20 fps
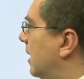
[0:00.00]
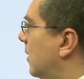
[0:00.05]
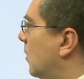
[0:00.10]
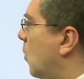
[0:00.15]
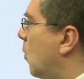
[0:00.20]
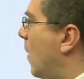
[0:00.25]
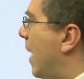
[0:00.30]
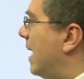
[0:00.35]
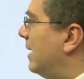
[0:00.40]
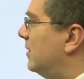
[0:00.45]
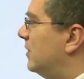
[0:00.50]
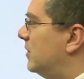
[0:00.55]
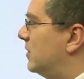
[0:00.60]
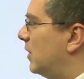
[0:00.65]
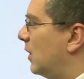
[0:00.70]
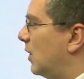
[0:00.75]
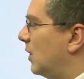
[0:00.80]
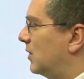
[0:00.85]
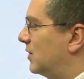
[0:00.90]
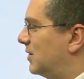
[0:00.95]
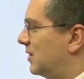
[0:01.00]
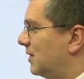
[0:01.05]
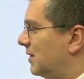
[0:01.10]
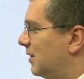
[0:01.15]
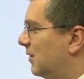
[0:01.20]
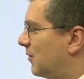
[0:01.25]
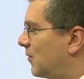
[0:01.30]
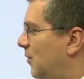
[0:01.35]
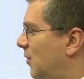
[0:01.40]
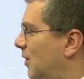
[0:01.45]
Wet dirt,
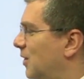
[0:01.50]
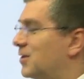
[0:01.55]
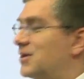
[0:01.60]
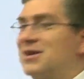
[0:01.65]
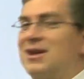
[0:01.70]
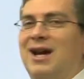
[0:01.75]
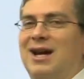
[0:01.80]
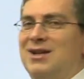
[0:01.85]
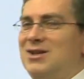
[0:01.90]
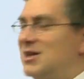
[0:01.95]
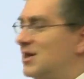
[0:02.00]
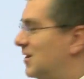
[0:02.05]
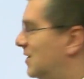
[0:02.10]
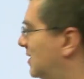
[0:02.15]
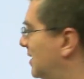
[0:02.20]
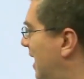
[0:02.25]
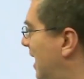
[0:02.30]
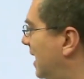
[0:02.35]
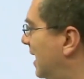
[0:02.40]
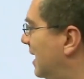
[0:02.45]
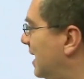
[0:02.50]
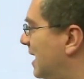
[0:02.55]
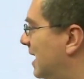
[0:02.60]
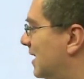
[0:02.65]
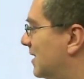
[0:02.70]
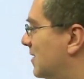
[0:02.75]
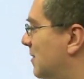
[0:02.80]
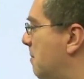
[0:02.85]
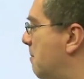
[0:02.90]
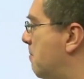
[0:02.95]
of course, I just said it,
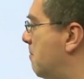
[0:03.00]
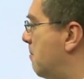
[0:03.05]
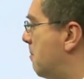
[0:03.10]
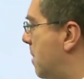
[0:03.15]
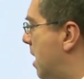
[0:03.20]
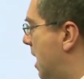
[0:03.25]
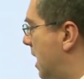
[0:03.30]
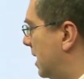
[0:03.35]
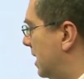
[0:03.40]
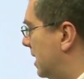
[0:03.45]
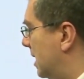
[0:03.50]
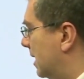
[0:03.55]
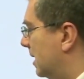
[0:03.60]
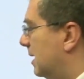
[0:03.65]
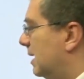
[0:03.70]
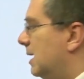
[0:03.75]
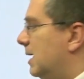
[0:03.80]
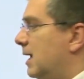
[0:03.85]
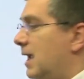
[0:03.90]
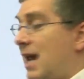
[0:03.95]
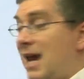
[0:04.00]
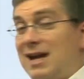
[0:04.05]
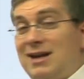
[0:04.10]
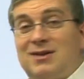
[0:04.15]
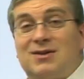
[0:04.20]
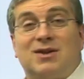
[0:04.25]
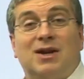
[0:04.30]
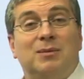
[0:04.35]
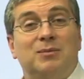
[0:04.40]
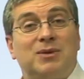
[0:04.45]
it's mud.
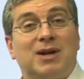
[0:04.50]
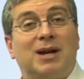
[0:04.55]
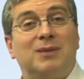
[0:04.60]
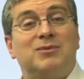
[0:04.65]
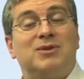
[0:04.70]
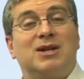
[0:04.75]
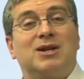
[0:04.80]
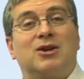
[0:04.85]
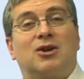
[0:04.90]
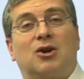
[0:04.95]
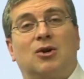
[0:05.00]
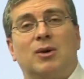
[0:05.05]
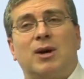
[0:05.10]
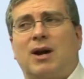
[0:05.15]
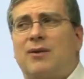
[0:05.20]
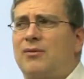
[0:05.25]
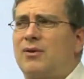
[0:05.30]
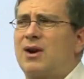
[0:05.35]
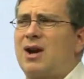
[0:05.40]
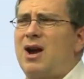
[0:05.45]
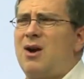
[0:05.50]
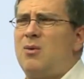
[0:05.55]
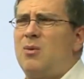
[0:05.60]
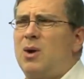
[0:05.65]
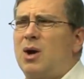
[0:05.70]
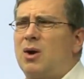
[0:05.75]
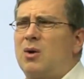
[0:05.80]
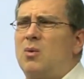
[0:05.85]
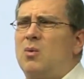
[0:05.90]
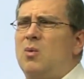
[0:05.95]
And sometimes in Korea, I forgot
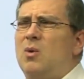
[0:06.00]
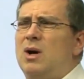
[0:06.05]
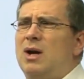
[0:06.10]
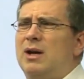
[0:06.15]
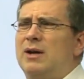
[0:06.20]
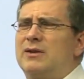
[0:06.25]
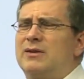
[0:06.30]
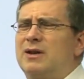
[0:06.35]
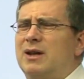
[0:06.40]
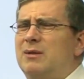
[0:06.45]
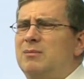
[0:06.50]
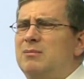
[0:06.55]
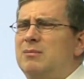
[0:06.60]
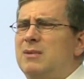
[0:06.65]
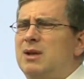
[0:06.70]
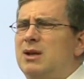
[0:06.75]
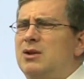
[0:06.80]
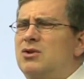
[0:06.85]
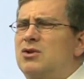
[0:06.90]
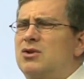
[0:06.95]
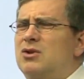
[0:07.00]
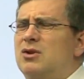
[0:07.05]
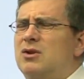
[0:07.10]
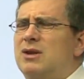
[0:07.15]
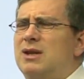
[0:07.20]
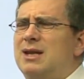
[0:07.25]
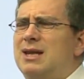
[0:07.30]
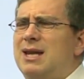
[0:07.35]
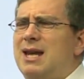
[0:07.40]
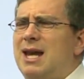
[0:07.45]
where it was, I'm not sure
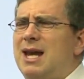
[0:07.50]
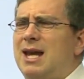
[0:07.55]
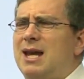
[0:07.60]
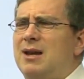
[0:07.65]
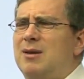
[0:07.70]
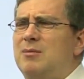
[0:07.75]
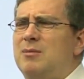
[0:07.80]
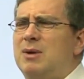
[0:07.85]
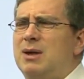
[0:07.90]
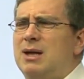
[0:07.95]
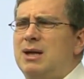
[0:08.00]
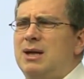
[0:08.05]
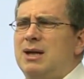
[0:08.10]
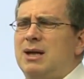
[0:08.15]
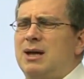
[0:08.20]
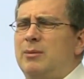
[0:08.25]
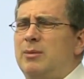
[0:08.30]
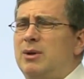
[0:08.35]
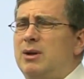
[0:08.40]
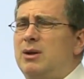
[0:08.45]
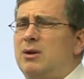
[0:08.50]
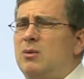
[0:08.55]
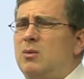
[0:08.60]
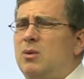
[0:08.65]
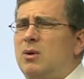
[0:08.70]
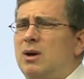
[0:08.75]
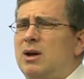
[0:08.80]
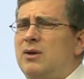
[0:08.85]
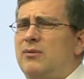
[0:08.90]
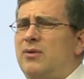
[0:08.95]
the name, I'm a little
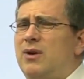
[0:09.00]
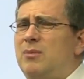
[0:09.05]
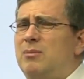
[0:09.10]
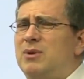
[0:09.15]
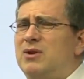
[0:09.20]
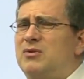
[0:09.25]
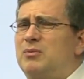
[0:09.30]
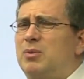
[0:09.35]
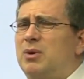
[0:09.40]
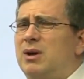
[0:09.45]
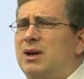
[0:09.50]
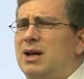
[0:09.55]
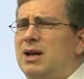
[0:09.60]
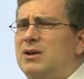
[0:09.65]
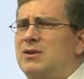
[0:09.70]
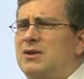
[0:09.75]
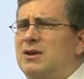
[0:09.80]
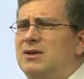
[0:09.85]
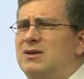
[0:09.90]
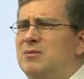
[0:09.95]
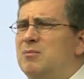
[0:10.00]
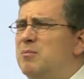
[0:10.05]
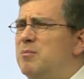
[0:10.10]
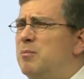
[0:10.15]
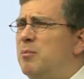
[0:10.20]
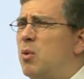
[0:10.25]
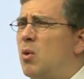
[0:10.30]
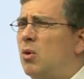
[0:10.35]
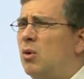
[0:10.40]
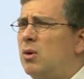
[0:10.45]
worried if I mispronounce it. Is
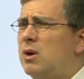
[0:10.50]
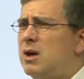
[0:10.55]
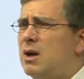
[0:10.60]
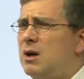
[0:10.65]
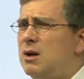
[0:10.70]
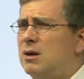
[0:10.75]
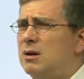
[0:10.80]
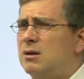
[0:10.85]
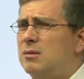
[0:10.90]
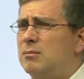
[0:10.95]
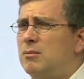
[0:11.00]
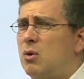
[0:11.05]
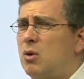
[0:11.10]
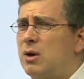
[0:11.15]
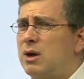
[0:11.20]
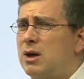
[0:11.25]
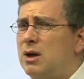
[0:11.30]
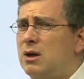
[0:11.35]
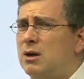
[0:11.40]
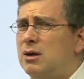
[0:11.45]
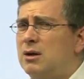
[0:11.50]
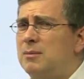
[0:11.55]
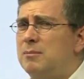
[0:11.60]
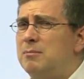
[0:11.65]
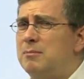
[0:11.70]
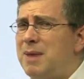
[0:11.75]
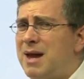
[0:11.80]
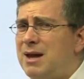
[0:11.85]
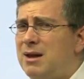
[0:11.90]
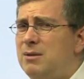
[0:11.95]

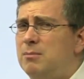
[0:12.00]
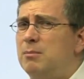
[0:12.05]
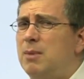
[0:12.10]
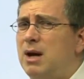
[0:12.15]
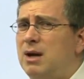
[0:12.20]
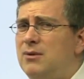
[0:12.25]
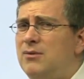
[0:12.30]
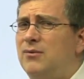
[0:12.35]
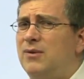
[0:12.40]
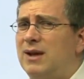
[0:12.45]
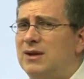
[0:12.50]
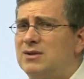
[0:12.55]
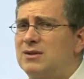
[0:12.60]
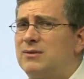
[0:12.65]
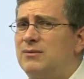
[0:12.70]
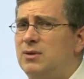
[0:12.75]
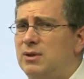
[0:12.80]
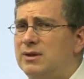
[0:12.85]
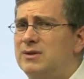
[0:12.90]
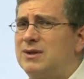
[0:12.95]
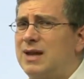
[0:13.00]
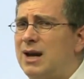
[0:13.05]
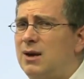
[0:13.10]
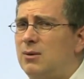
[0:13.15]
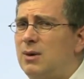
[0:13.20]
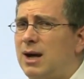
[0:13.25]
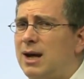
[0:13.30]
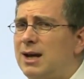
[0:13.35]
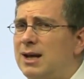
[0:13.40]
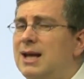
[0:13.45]
Boryung Mud Festival, is
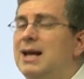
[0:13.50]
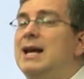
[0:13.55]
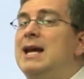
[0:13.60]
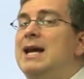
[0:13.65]
that right?